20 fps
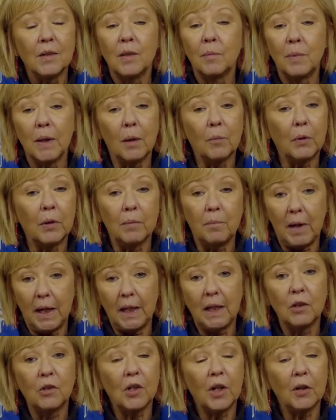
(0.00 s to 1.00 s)
be able to
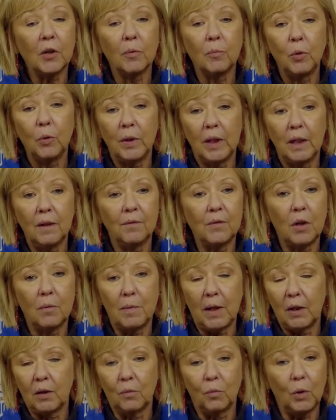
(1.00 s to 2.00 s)
make a charitable gift, no
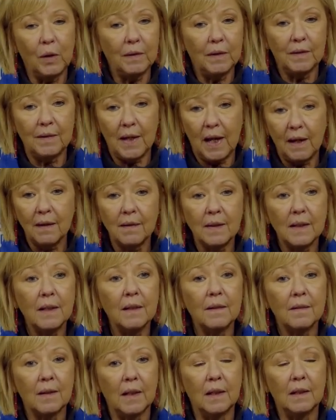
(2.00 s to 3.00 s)
matter what the size
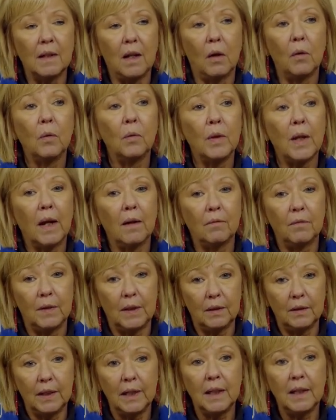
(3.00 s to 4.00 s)
is, and know that
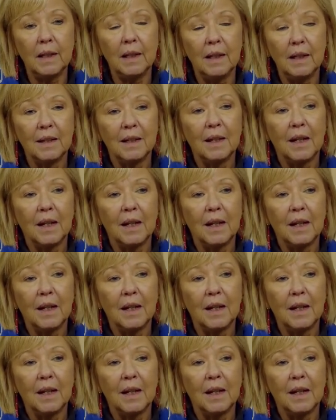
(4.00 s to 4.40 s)
feeling